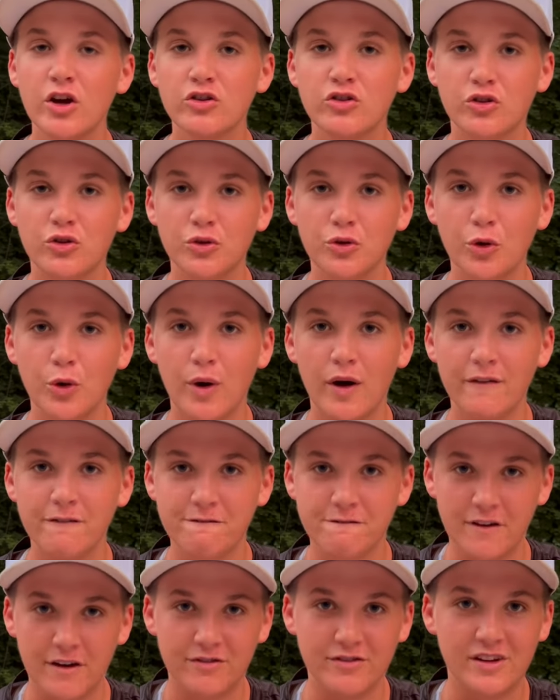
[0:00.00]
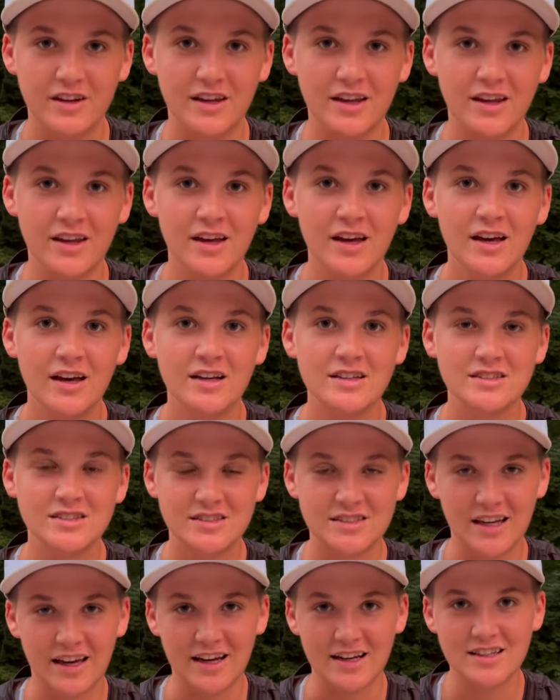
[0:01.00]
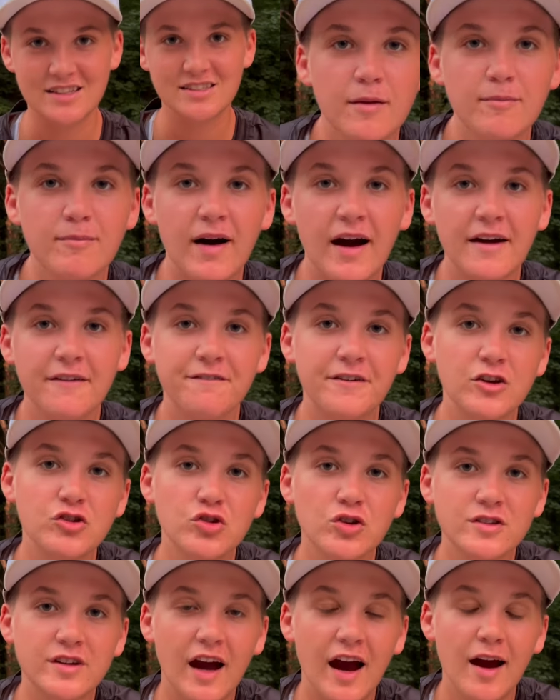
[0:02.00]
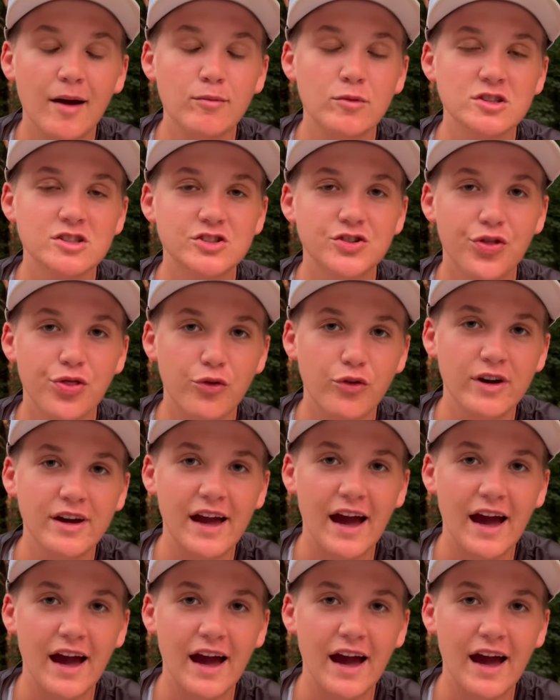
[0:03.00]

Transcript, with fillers: to 56. My official time was 3